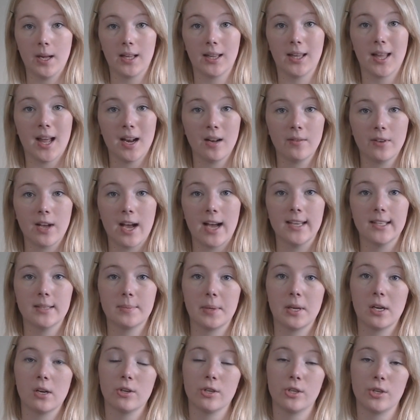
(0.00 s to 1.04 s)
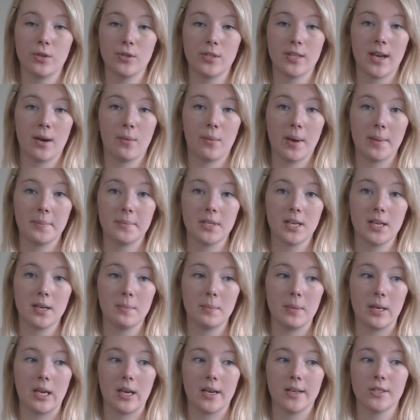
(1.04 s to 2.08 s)
A lot of cosplayers use that website
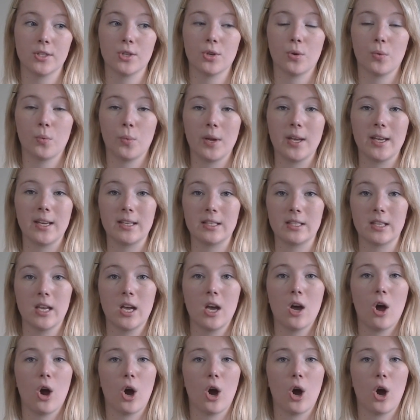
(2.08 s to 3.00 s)
because their wigs